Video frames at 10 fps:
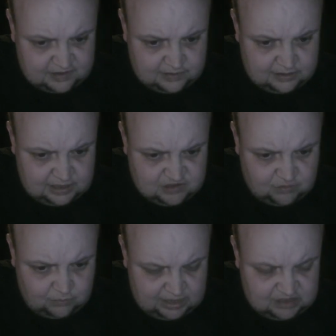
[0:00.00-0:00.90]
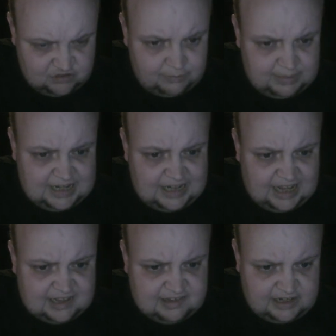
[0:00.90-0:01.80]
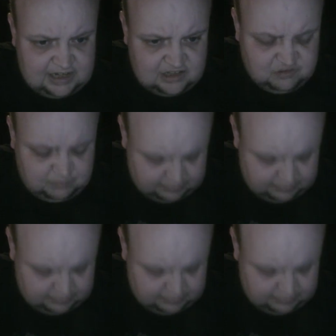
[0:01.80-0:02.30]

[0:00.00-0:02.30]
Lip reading: let's go into the last enhancement for